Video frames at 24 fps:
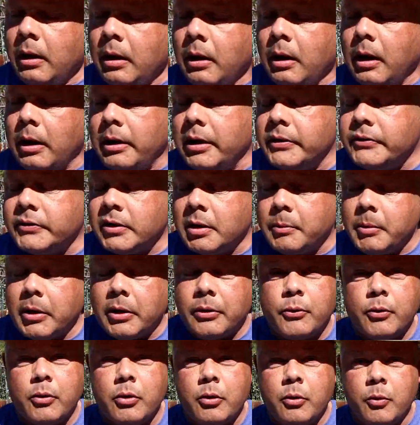and it's coming
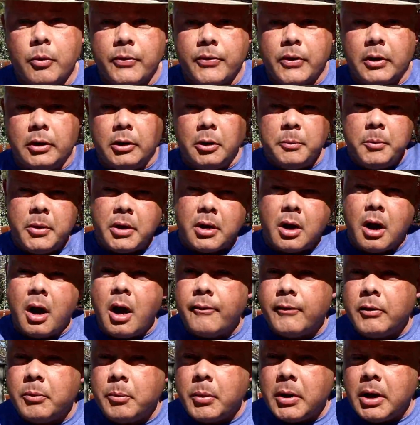through with a little bit of
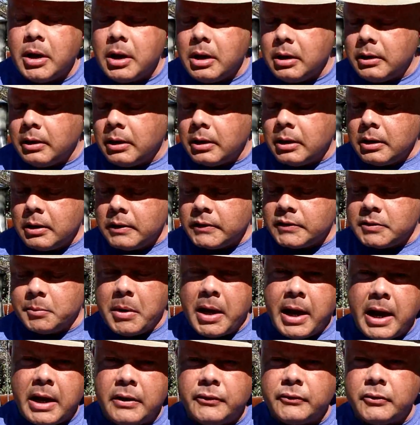coffee bean, some
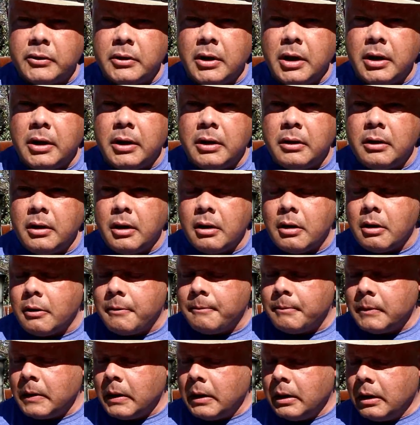hazelnut in there,
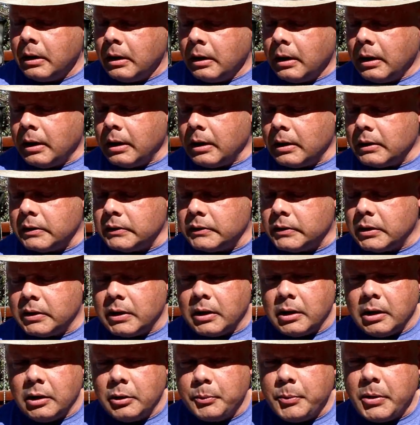and
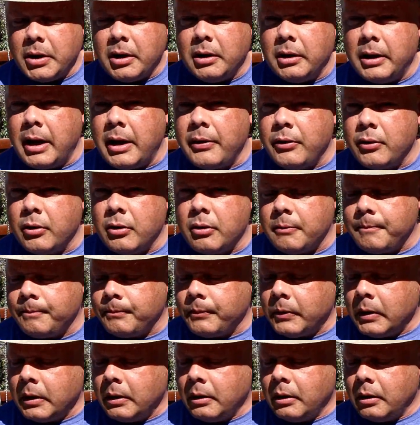a little bit of leather,
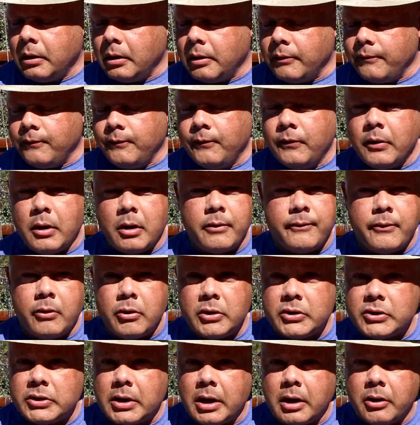very,
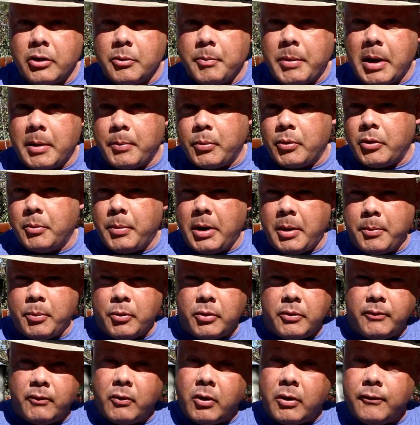very slight on the pepper. The
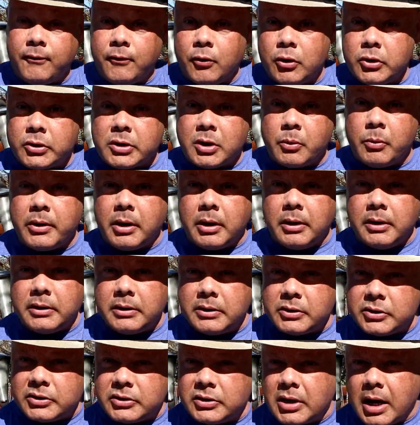pepper, the very first came in, and
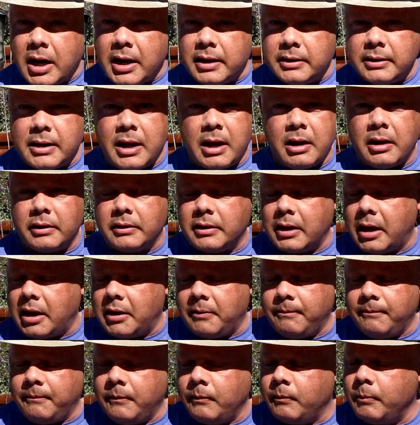it just died down like
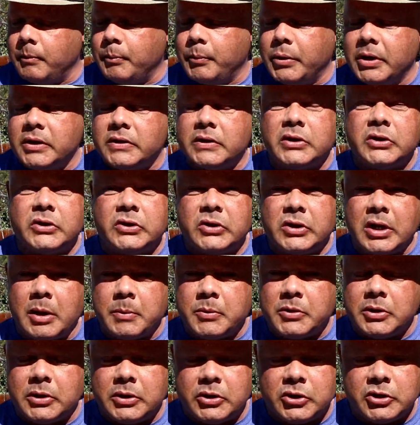that. But it's
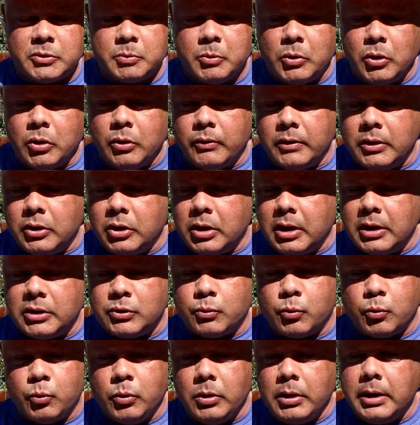exceptionally smooth, and
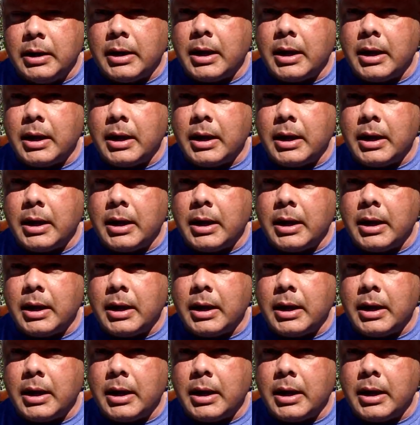it's really